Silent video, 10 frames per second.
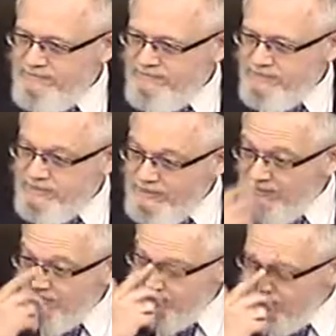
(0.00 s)
So
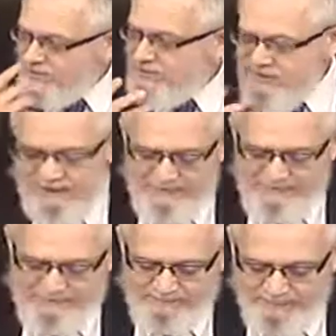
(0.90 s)
I'm, I'm just saying, I mean,
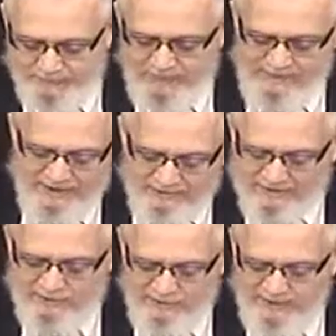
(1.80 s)
the way the is
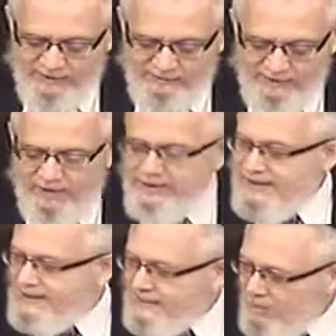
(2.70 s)
learning, he
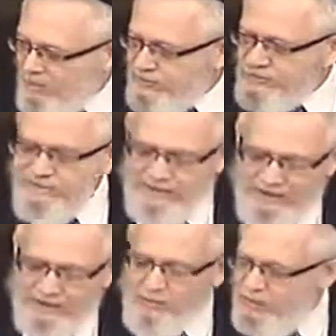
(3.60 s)
did notice him, but he
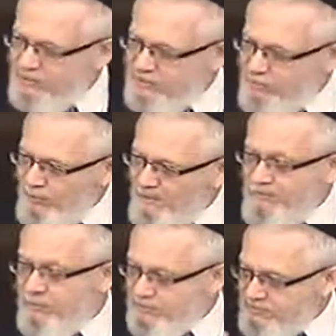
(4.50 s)
didn't want to interrupt
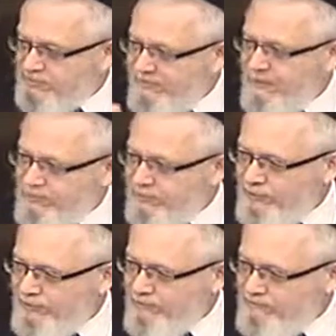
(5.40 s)
because he was involved in
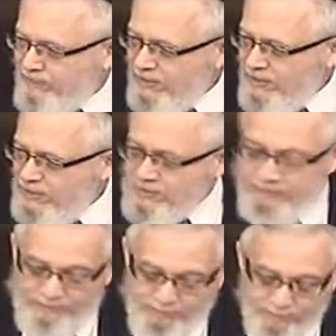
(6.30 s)
learning. So
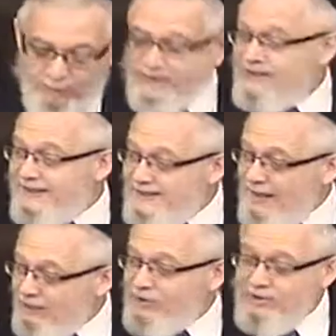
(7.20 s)
once he
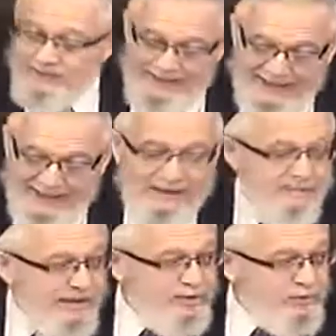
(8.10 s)
acknowledged him, then he had an
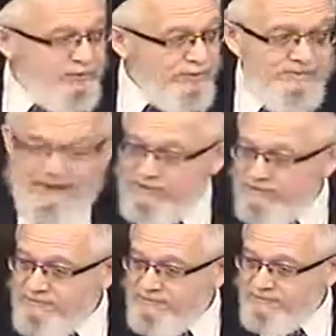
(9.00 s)
obligation to respond.
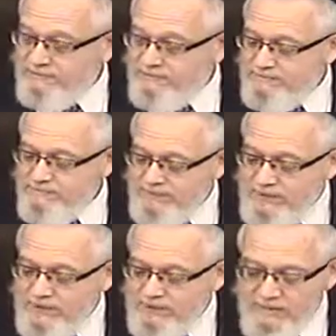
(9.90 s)

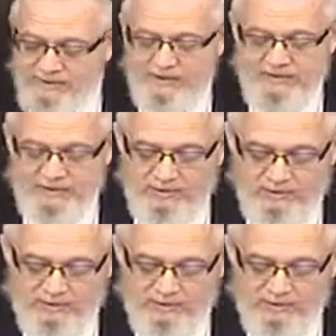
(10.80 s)
To be continued.